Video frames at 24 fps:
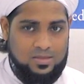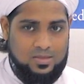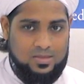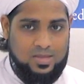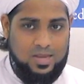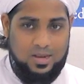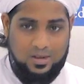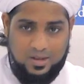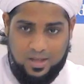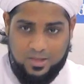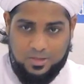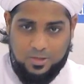
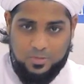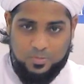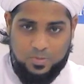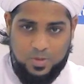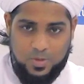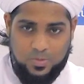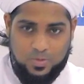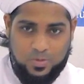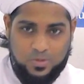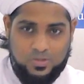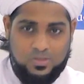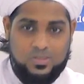They're not the
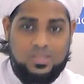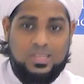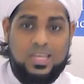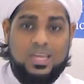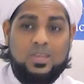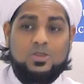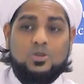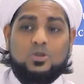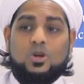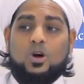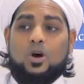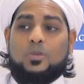people, so
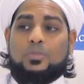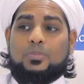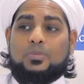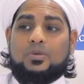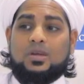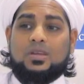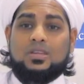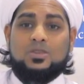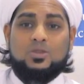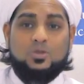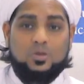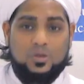then
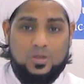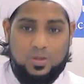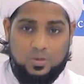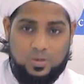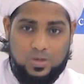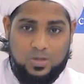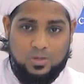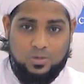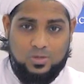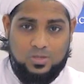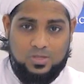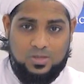you're the
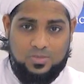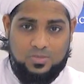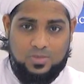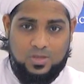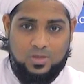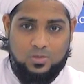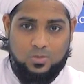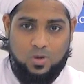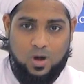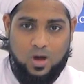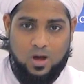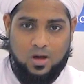one doing
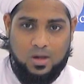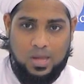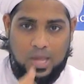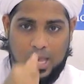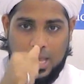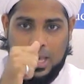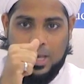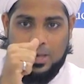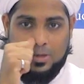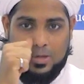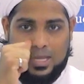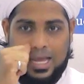something wrong.
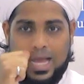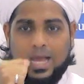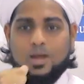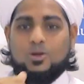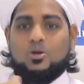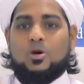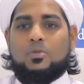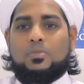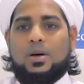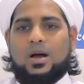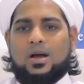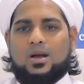You can't
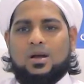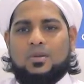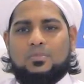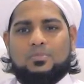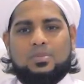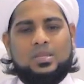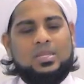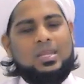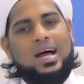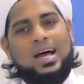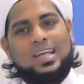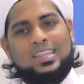go about
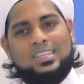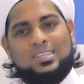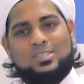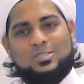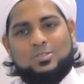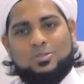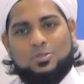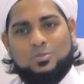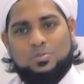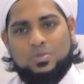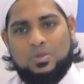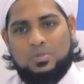complaining, these
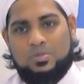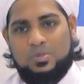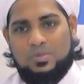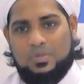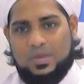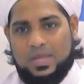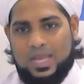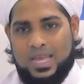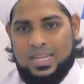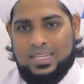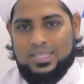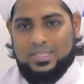stupid people
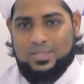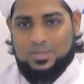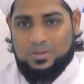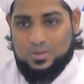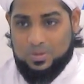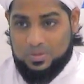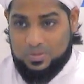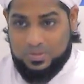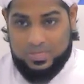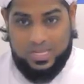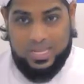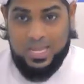can't listen to
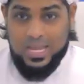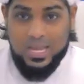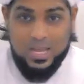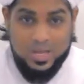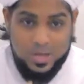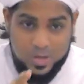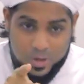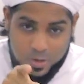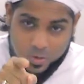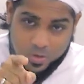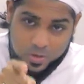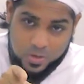what I'm saying.
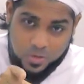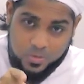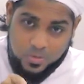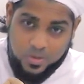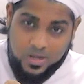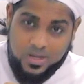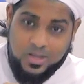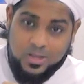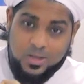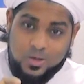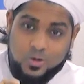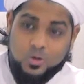You're the
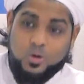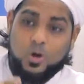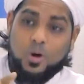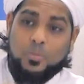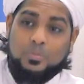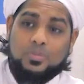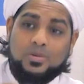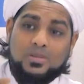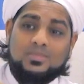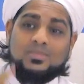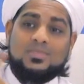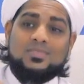one, you're
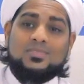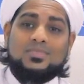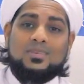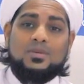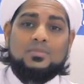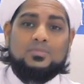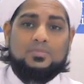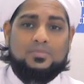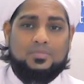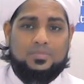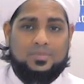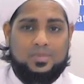oppressing
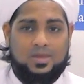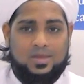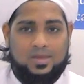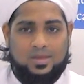them.